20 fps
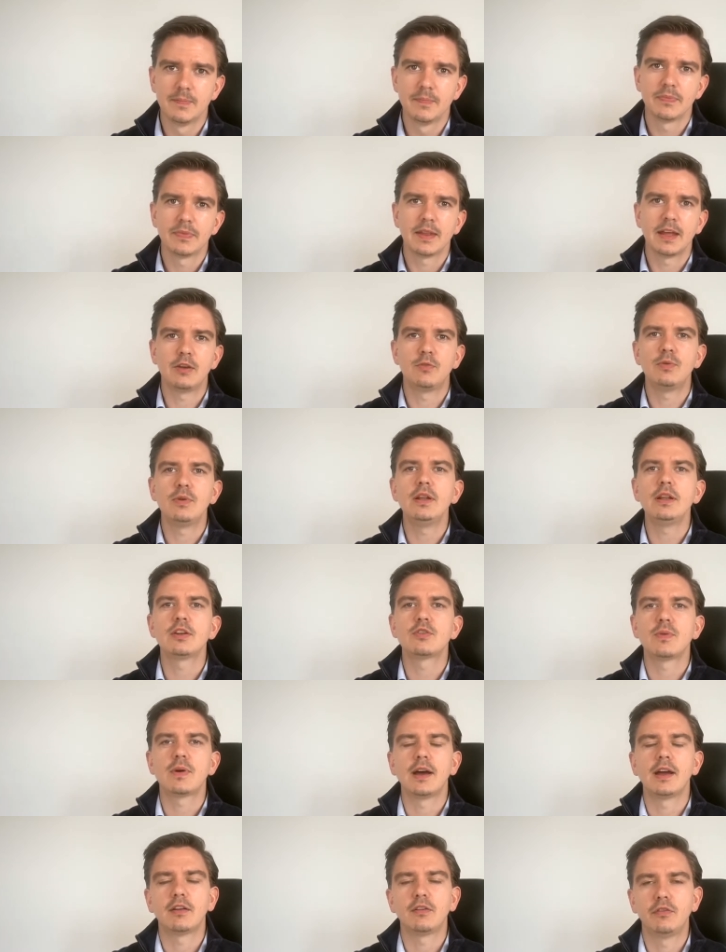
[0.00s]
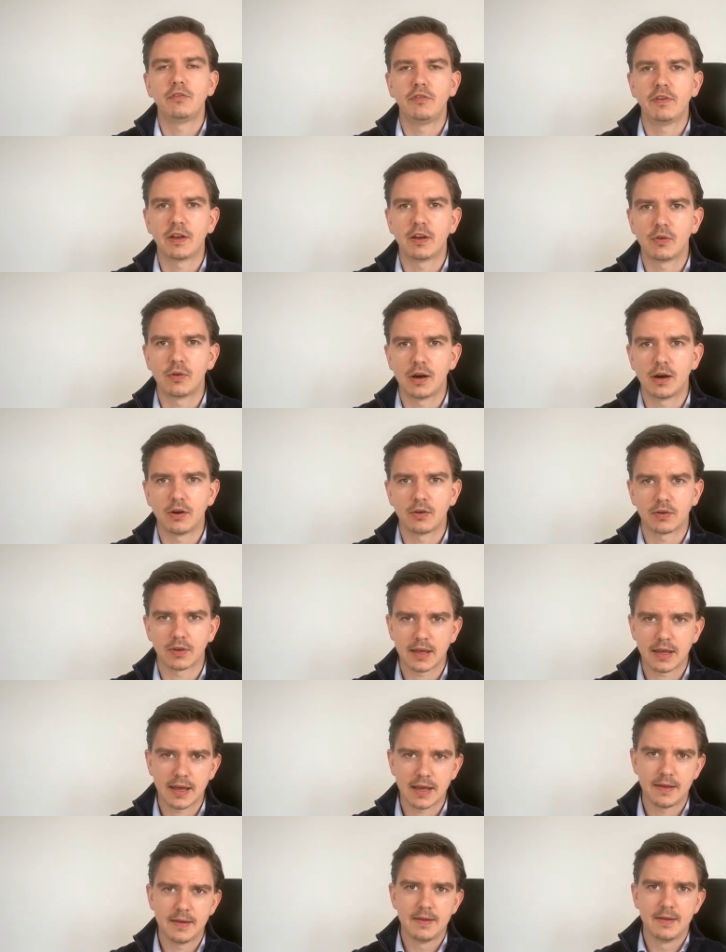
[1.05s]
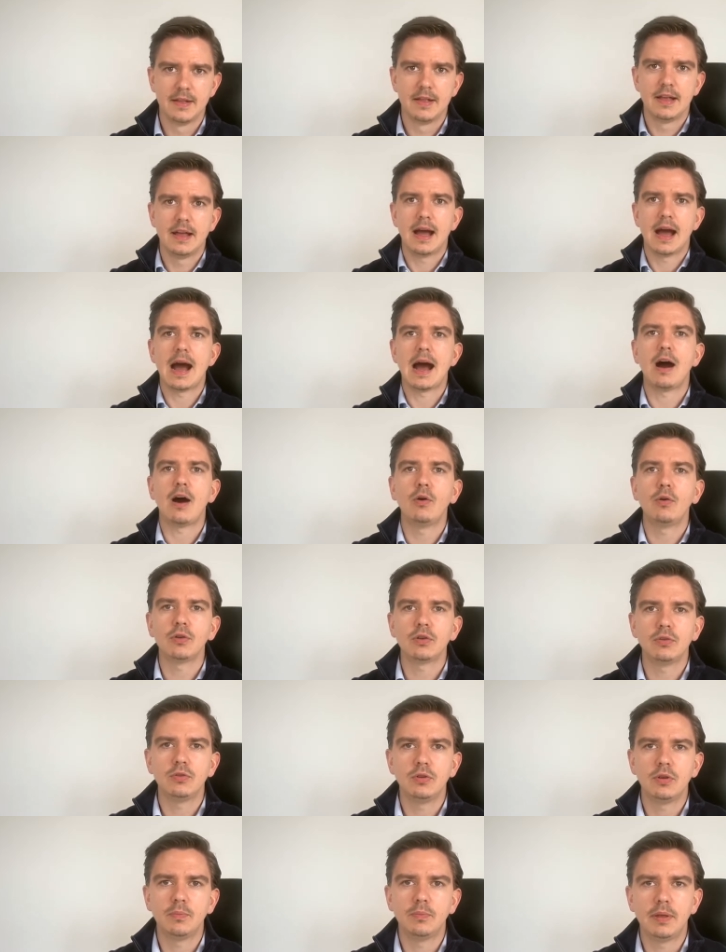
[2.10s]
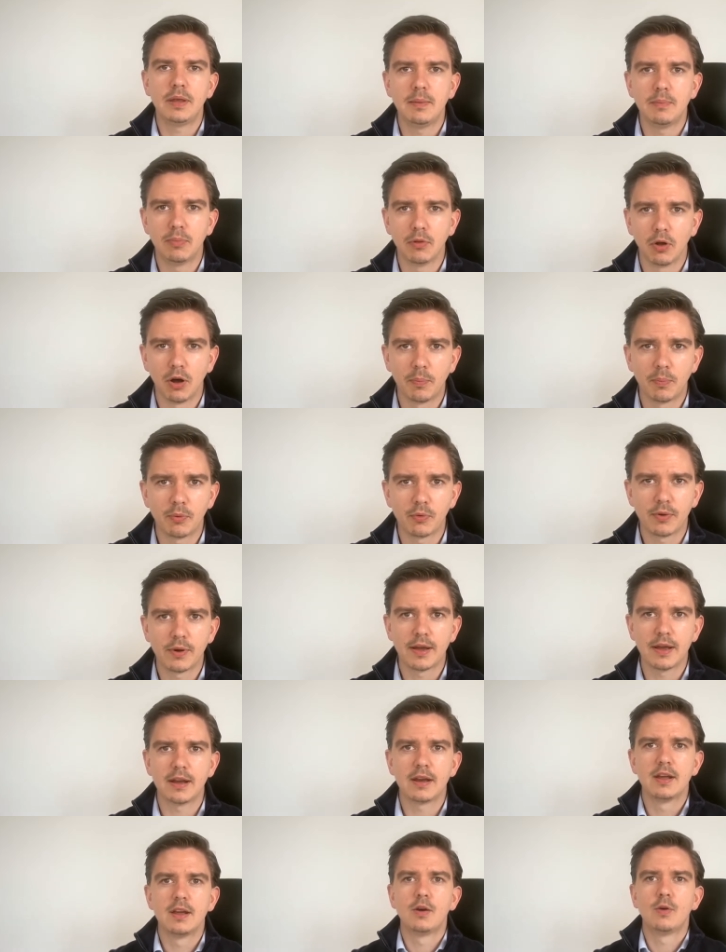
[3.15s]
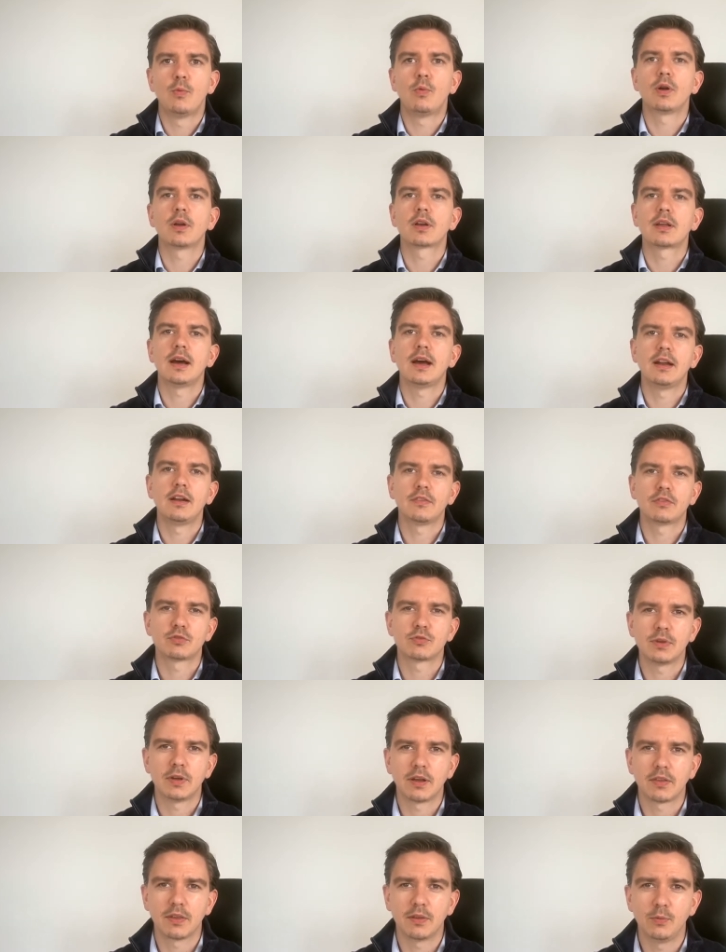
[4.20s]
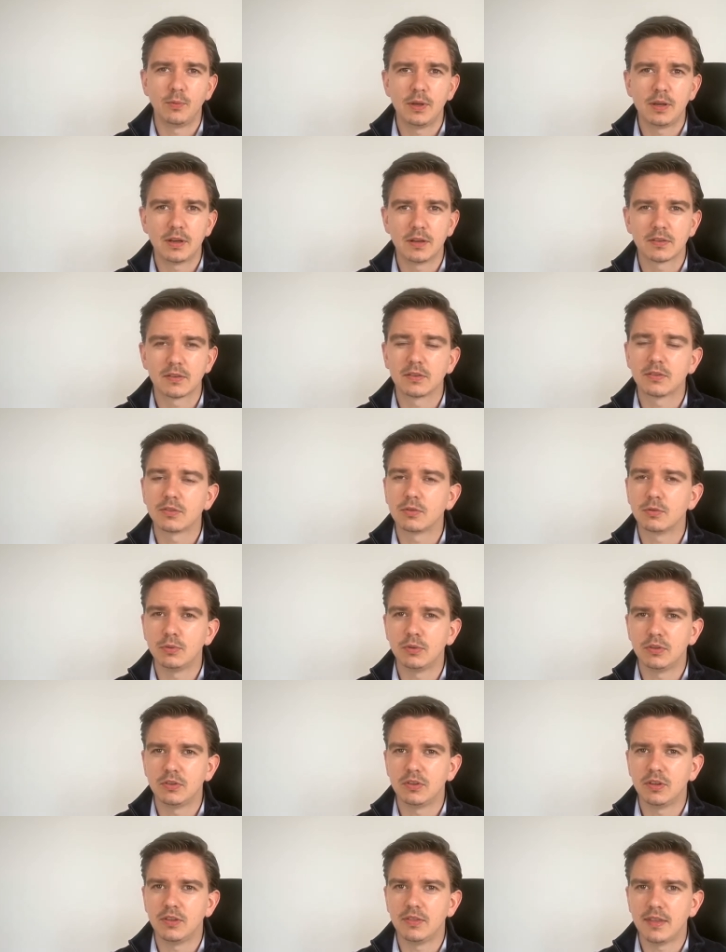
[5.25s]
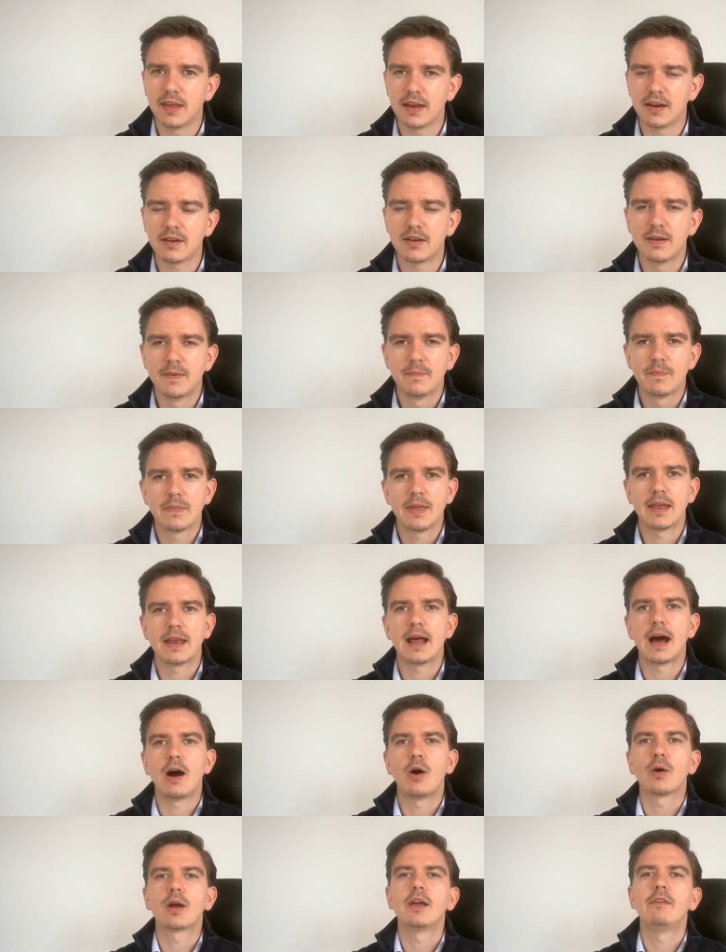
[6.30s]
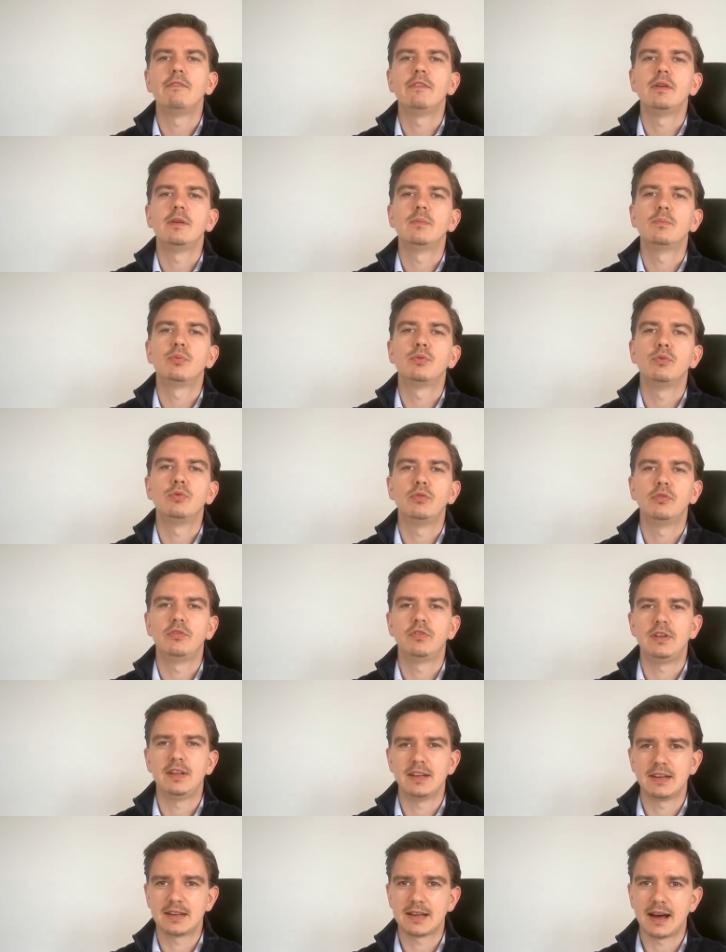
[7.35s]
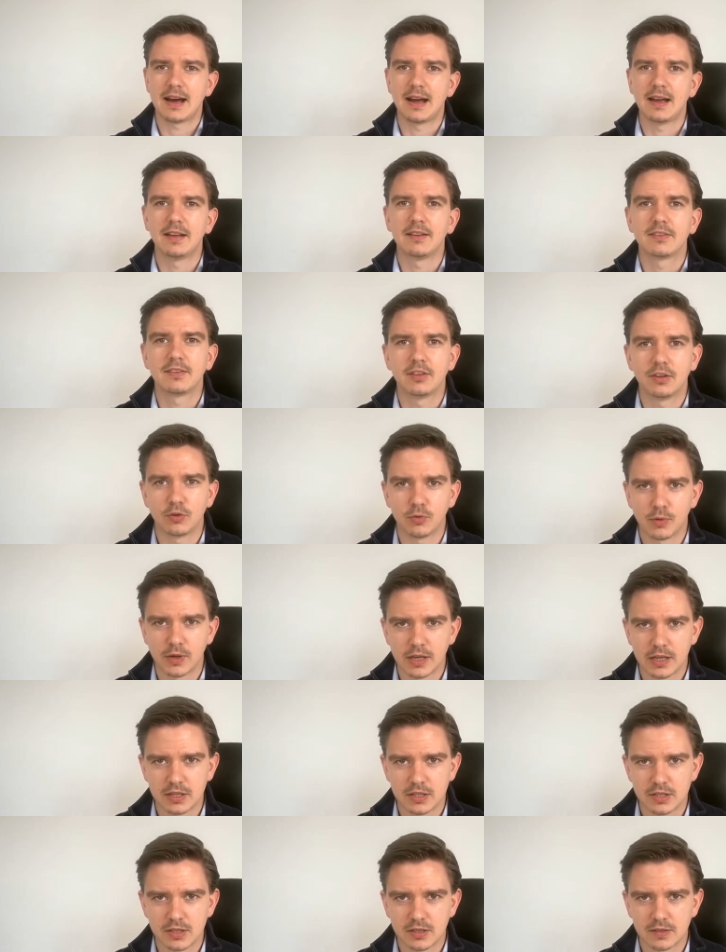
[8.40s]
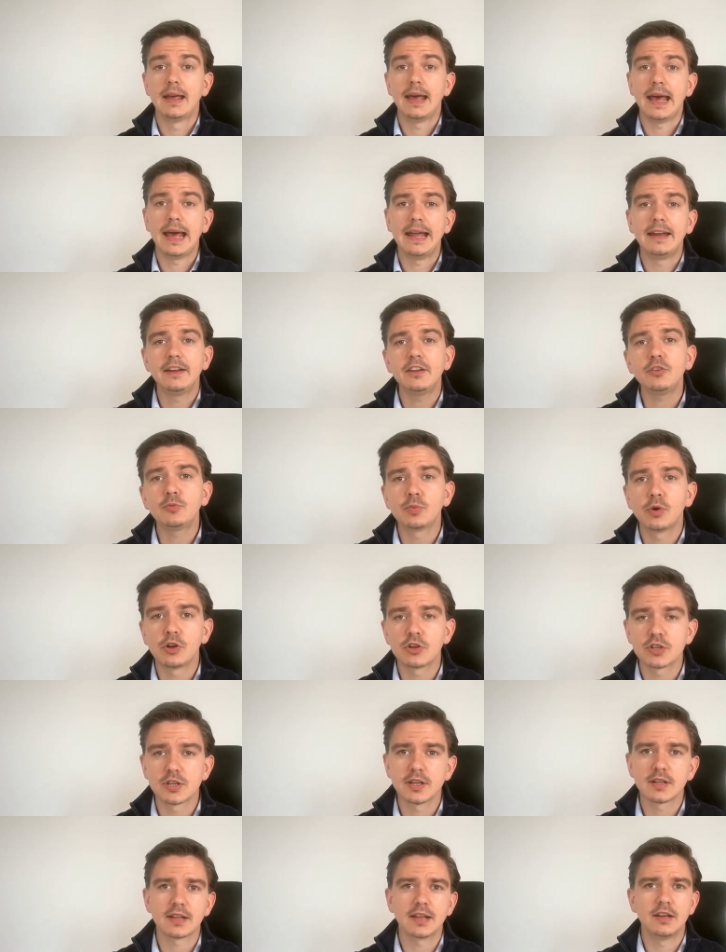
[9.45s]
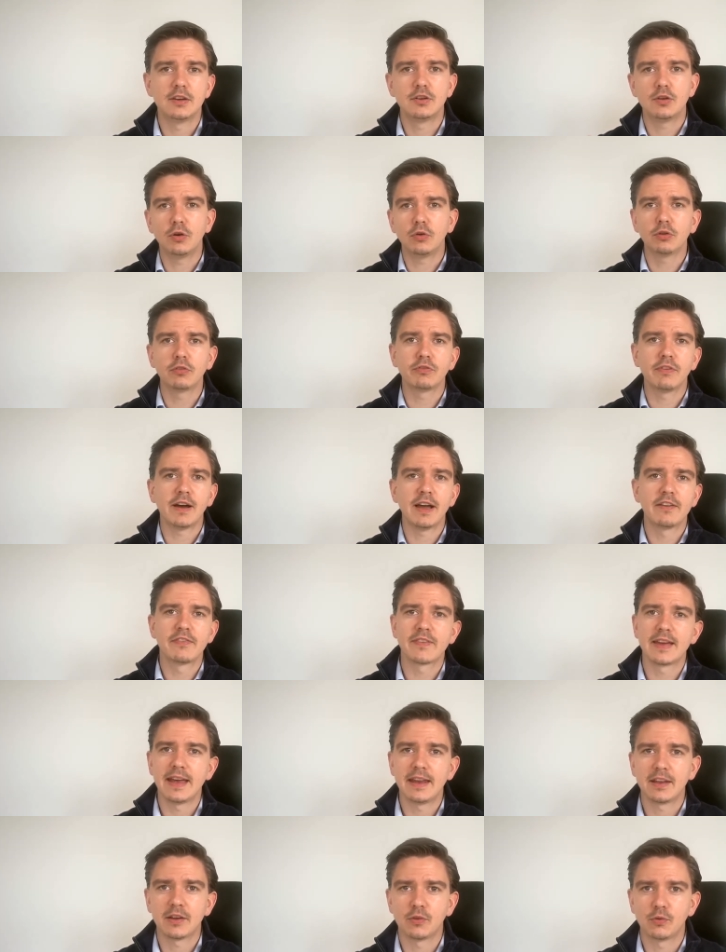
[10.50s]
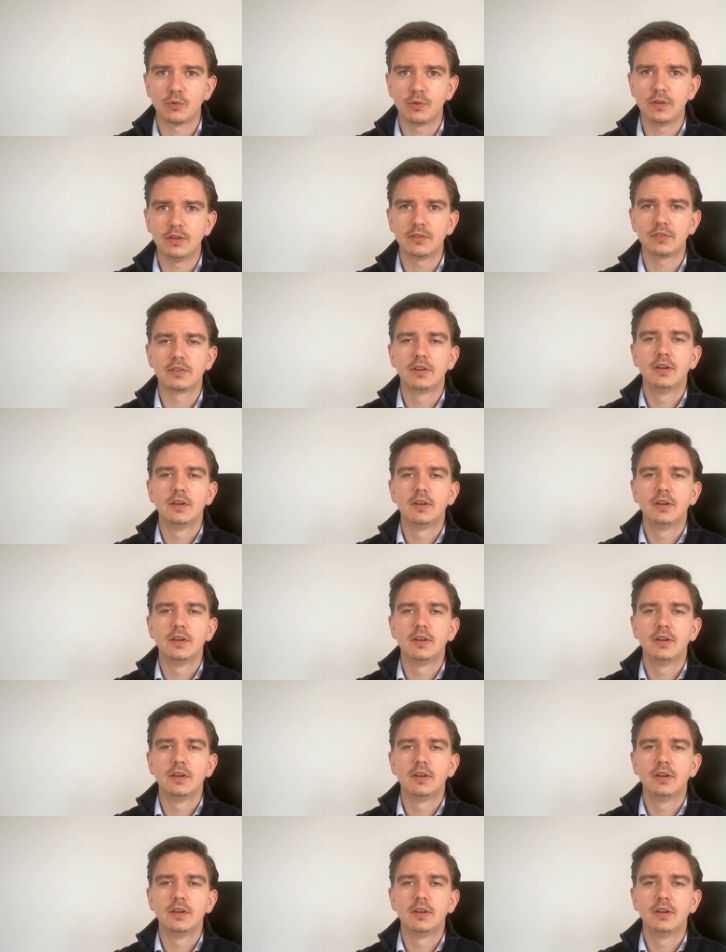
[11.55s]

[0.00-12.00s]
and really tried to figure out, okay, how do the people operate? What kind of strengths and weaknesses do we see there? And how can we improve the entire situation? And this project in those 5 categories